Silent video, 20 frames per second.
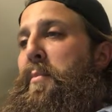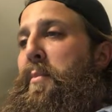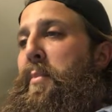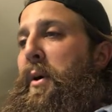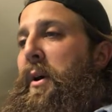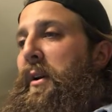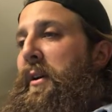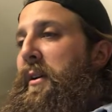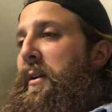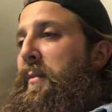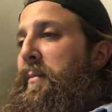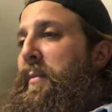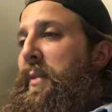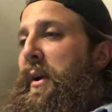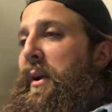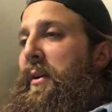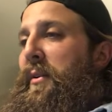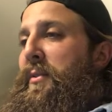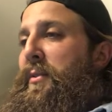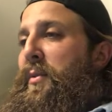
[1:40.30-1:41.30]
but
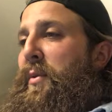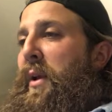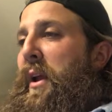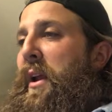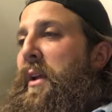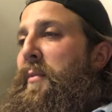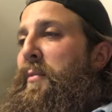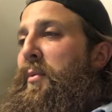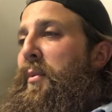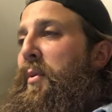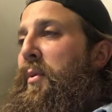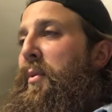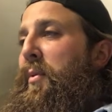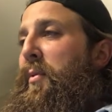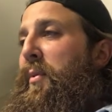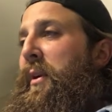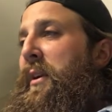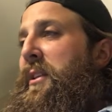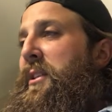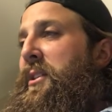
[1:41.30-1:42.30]
compared to April,
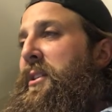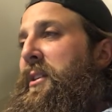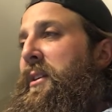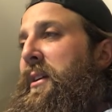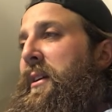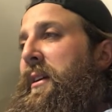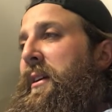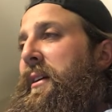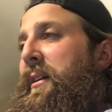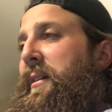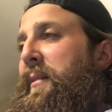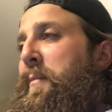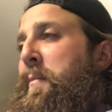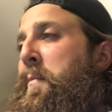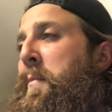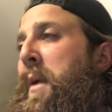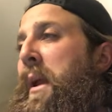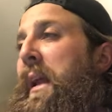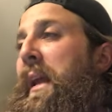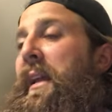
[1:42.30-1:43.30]
which
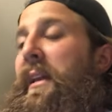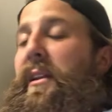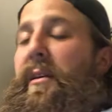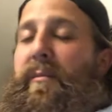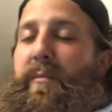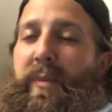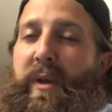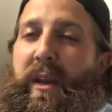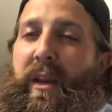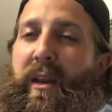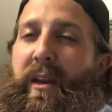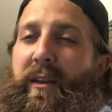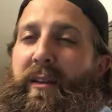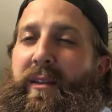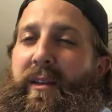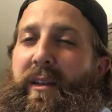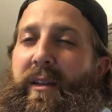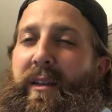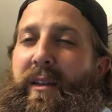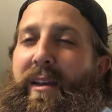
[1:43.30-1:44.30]
may end up being
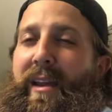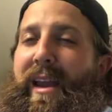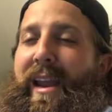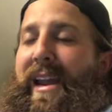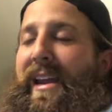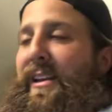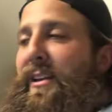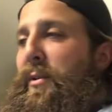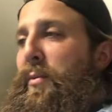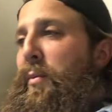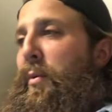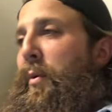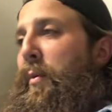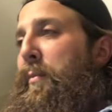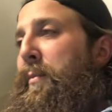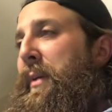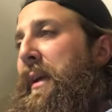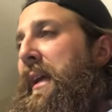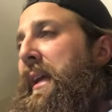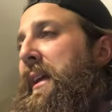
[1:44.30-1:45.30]
the annual
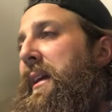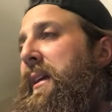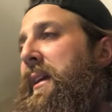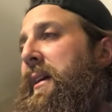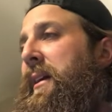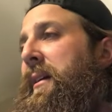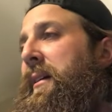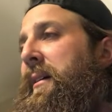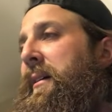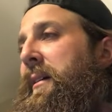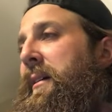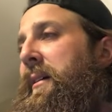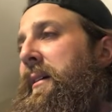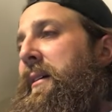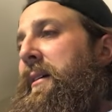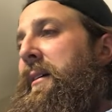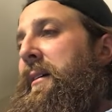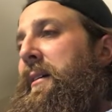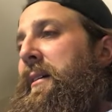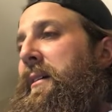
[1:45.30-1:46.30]
peak,
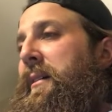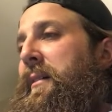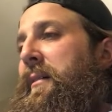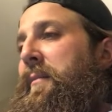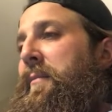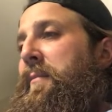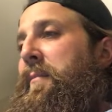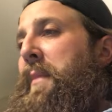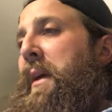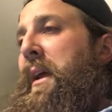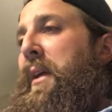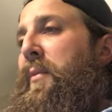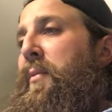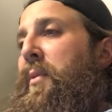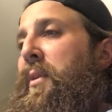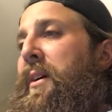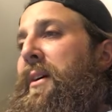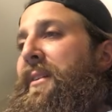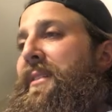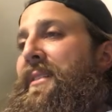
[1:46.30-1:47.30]
May
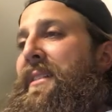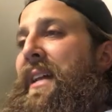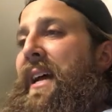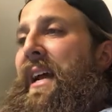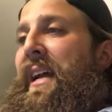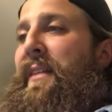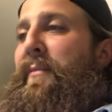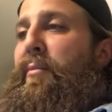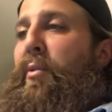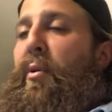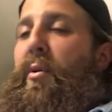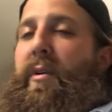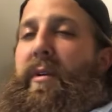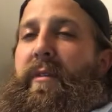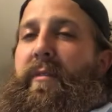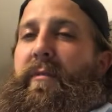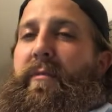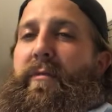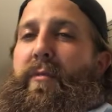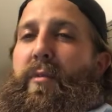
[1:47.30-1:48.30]
was
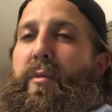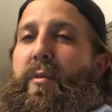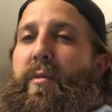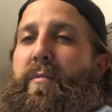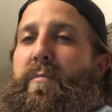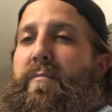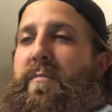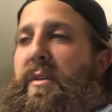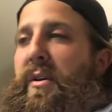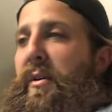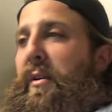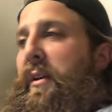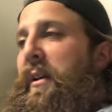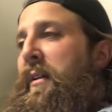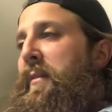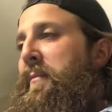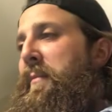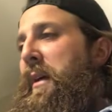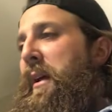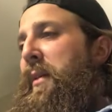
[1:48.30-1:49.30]
9.4
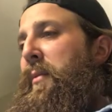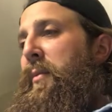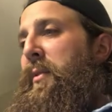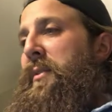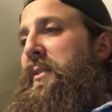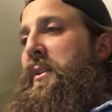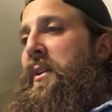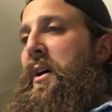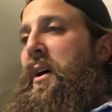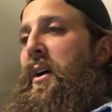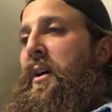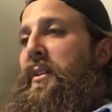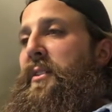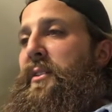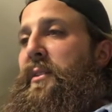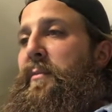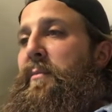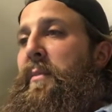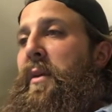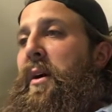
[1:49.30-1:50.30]
million. May was an
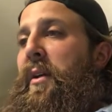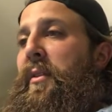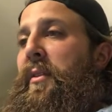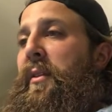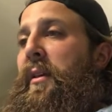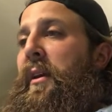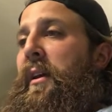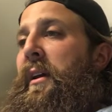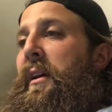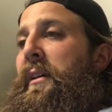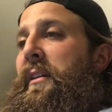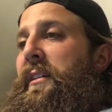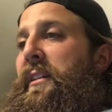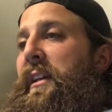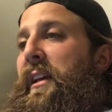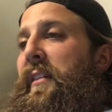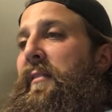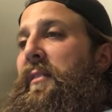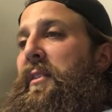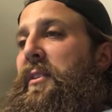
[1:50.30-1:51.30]
awesome month. To
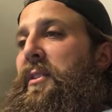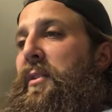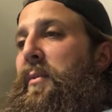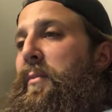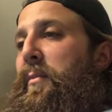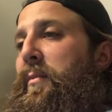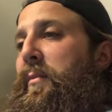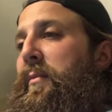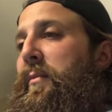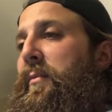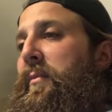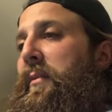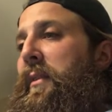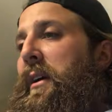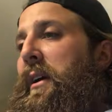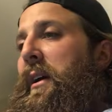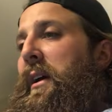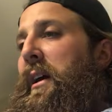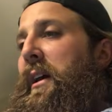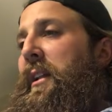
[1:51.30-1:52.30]
give you a
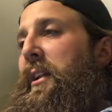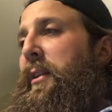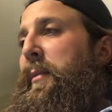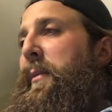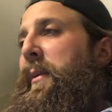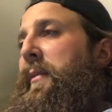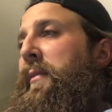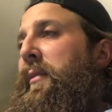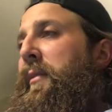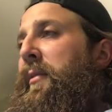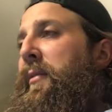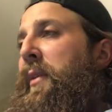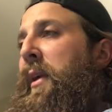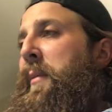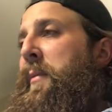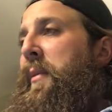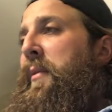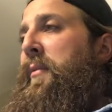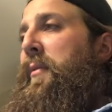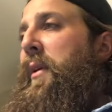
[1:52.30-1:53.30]
little bit of a
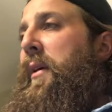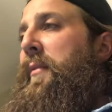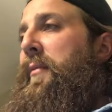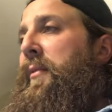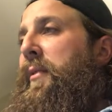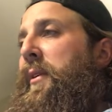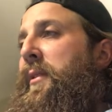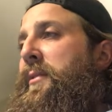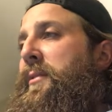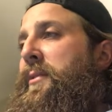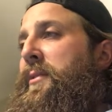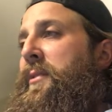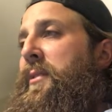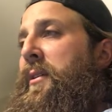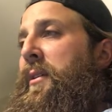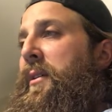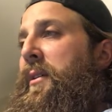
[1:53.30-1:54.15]
frame of reference,